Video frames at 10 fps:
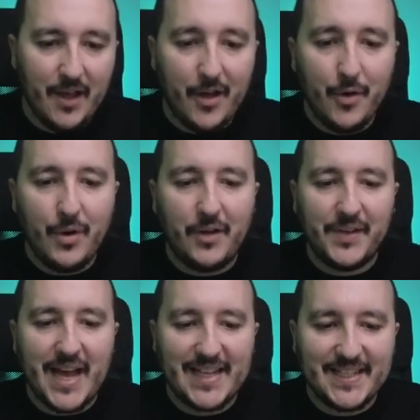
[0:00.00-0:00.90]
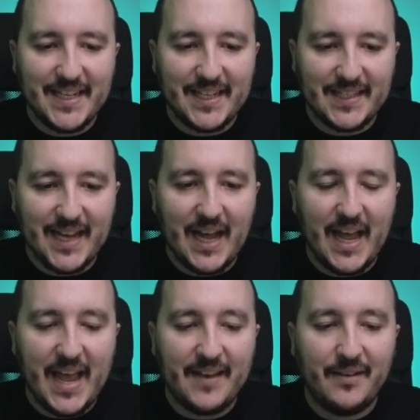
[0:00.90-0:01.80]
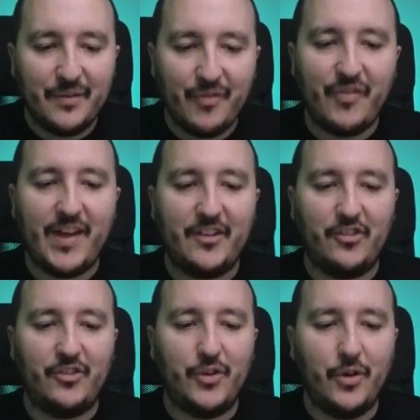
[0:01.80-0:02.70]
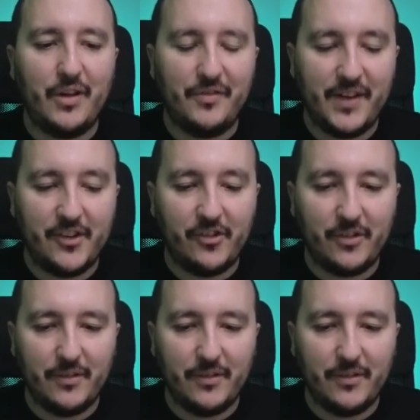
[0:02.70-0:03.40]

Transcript: around async data and fetch, dollar $fetch.